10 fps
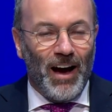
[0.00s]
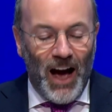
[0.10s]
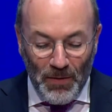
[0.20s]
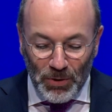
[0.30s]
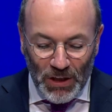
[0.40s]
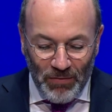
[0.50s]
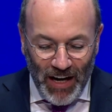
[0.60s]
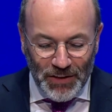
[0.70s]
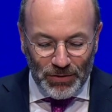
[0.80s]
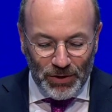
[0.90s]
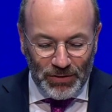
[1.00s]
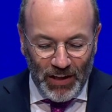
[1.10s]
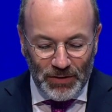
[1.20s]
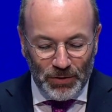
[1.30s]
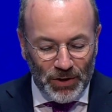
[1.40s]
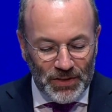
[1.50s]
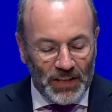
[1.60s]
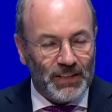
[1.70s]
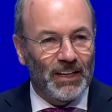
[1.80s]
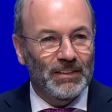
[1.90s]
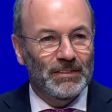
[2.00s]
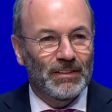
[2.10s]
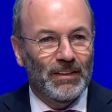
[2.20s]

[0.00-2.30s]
I would invite you today to consider